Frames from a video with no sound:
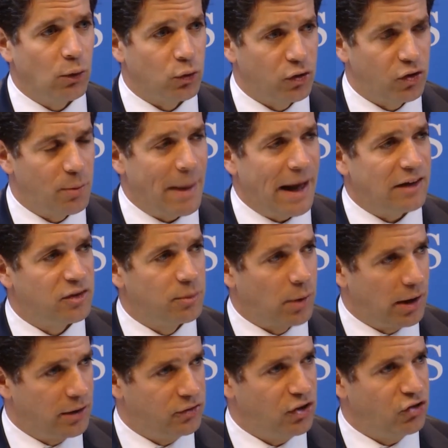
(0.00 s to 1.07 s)
order to
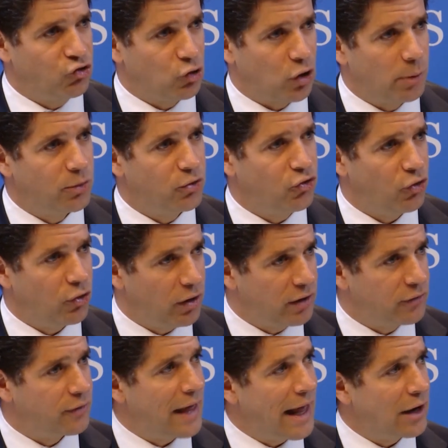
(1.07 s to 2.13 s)
maximise digital
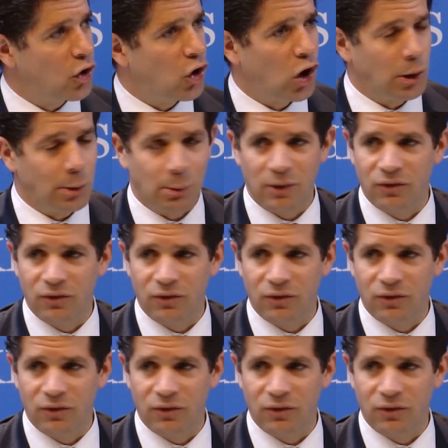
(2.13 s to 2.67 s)
opportunities for that economy.